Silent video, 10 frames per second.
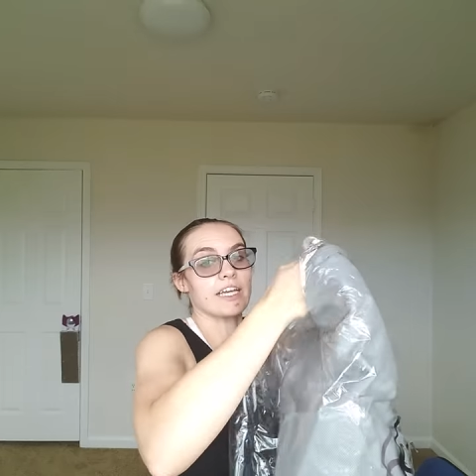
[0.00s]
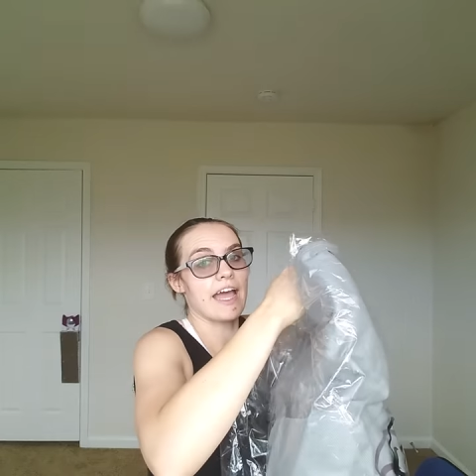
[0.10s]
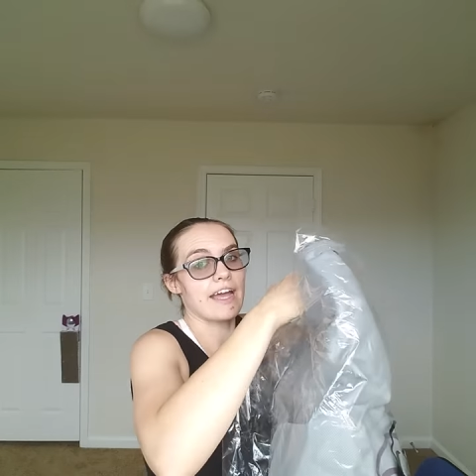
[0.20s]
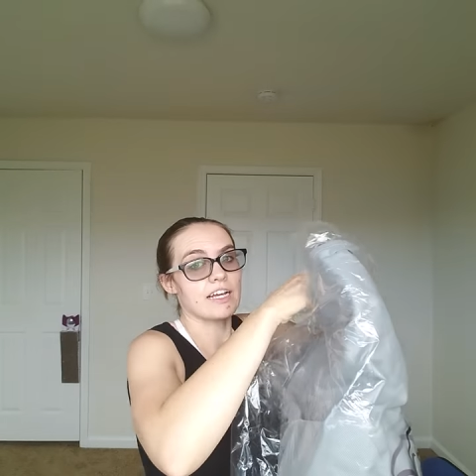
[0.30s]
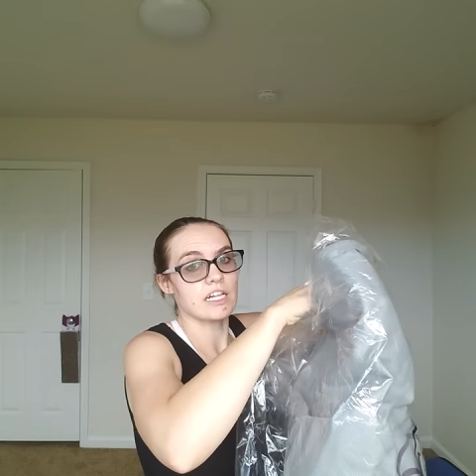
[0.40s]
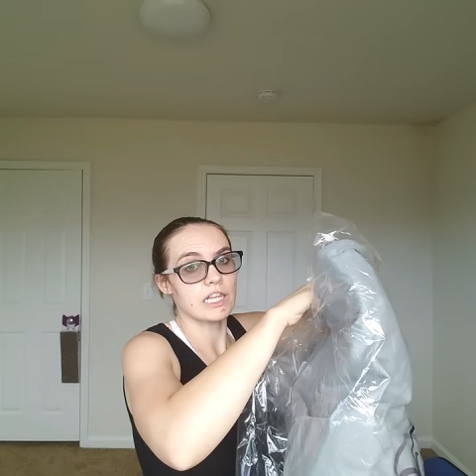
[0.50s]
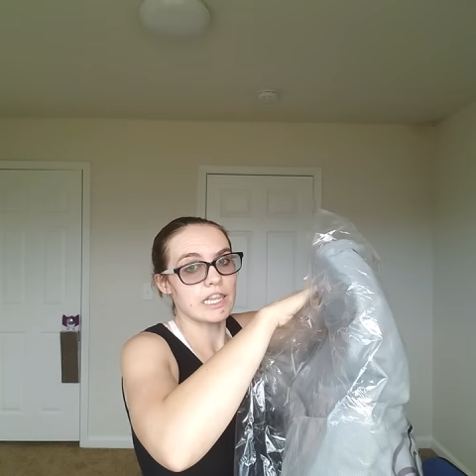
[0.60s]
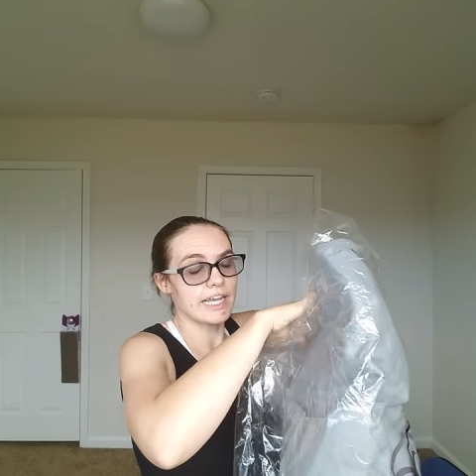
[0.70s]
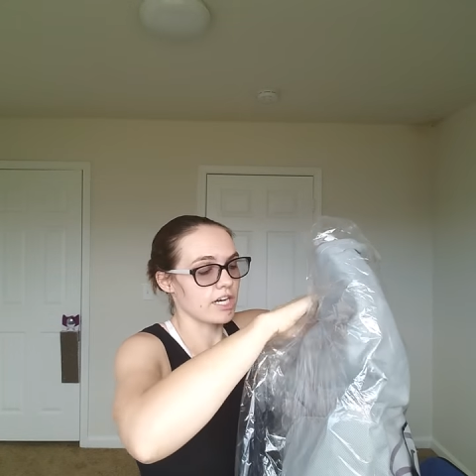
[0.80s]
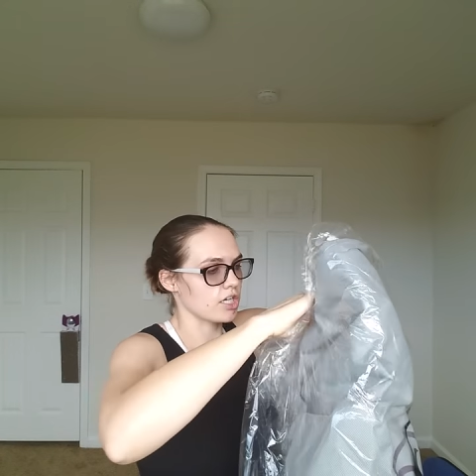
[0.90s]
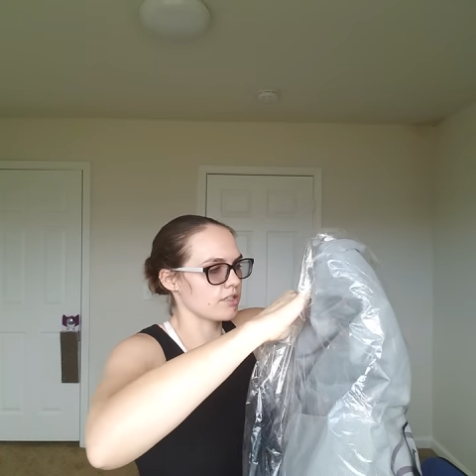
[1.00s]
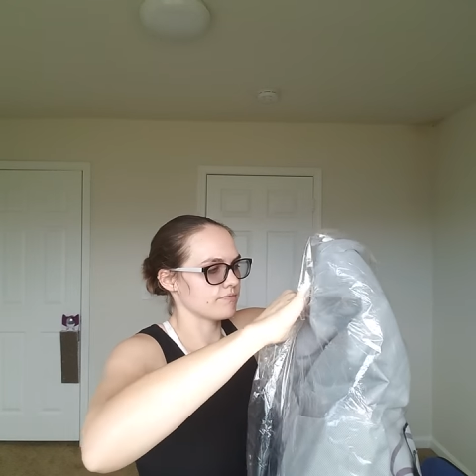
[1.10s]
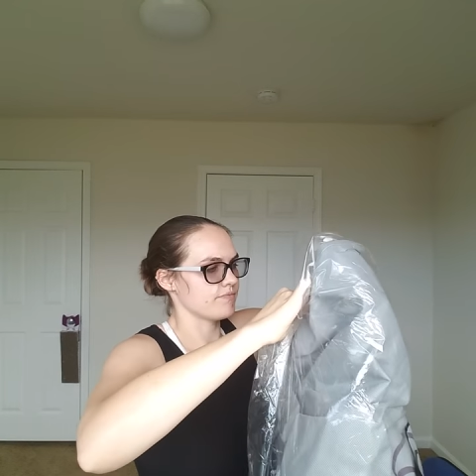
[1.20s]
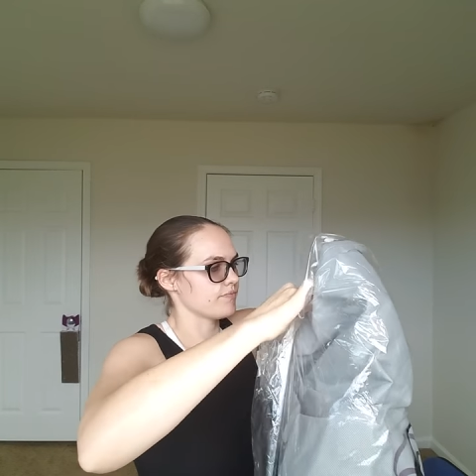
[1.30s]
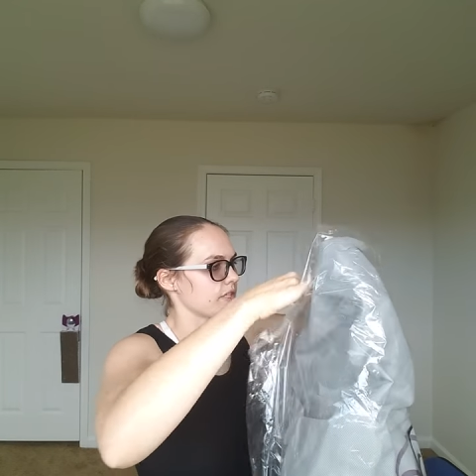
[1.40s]
at Claire
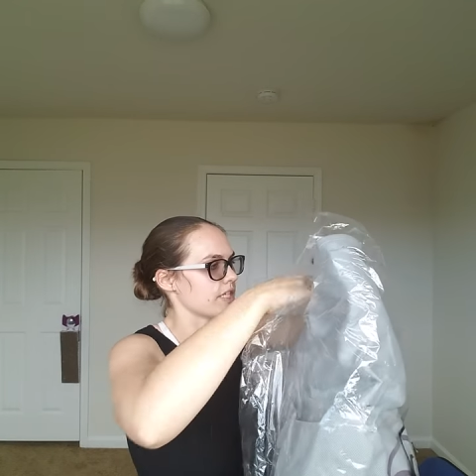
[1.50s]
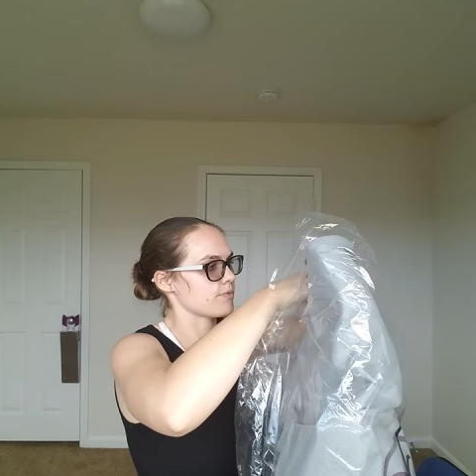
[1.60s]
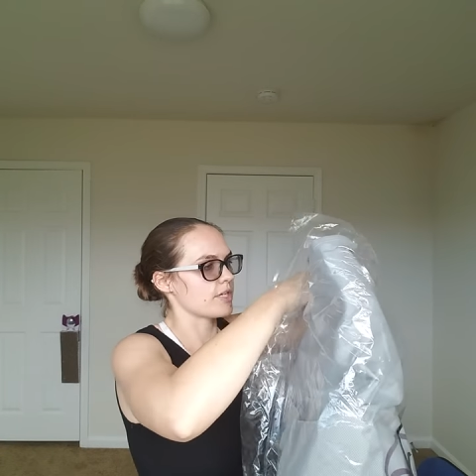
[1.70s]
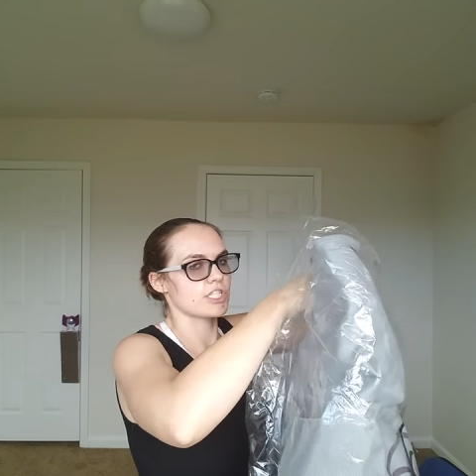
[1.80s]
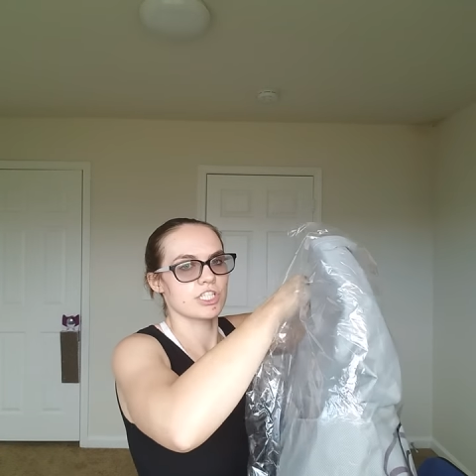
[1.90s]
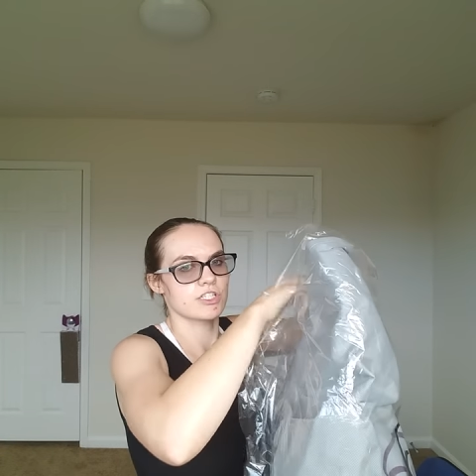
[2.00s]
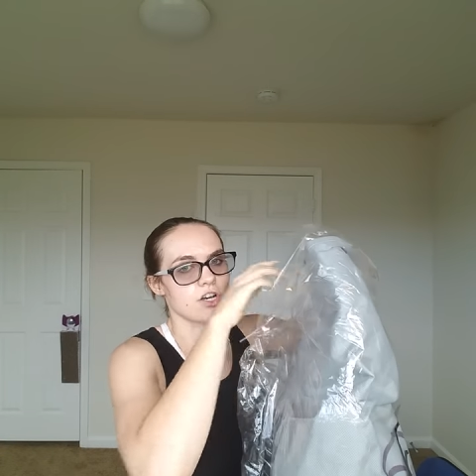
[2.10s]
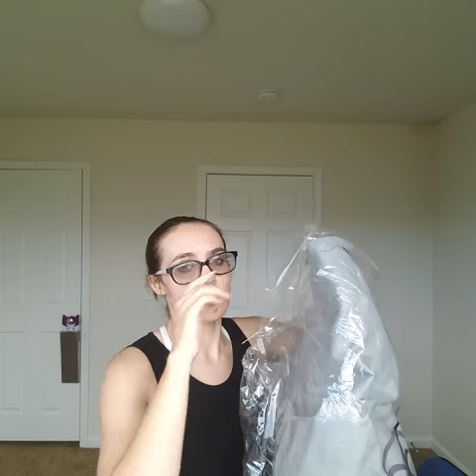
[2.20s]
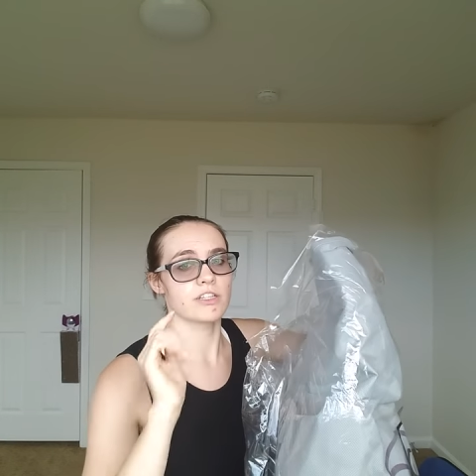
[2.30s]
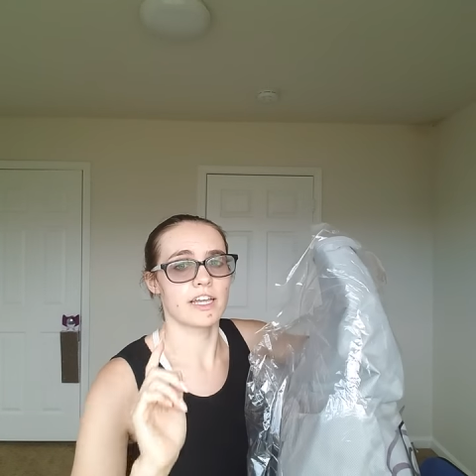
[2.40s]
is what she's called.